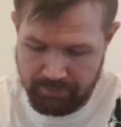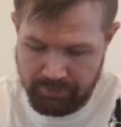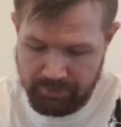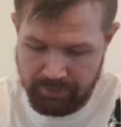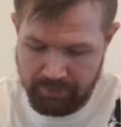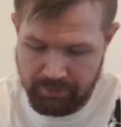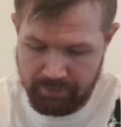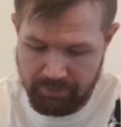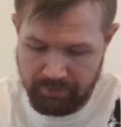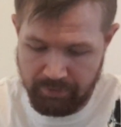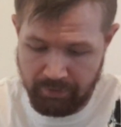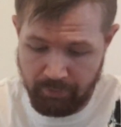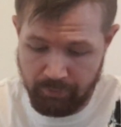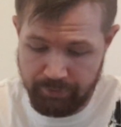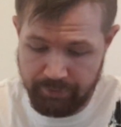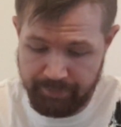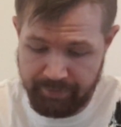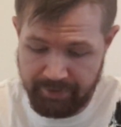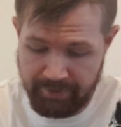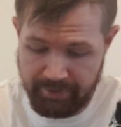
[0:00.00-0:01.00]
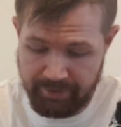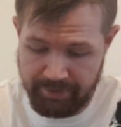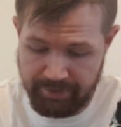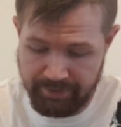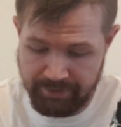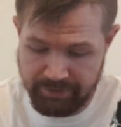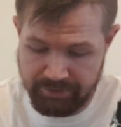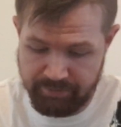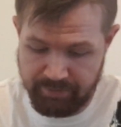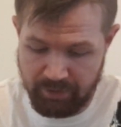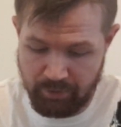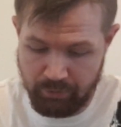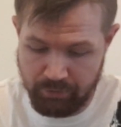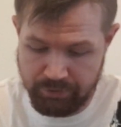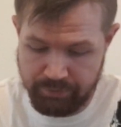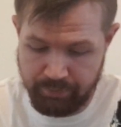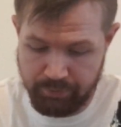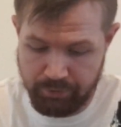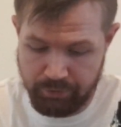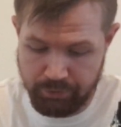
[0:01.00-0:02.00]
The only beer is
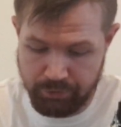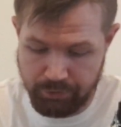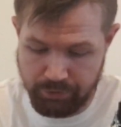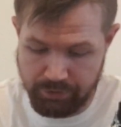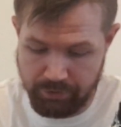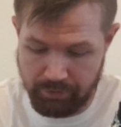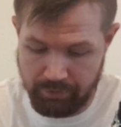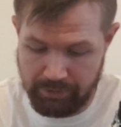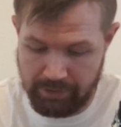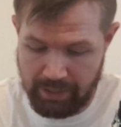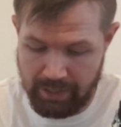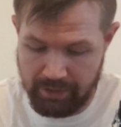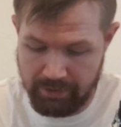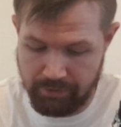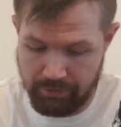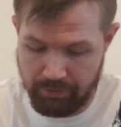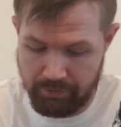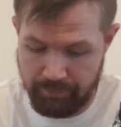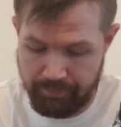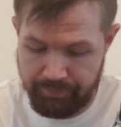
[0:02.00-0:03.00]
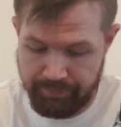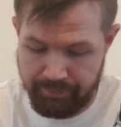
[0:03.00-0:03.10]
Brauhaus Budenschuster Lager,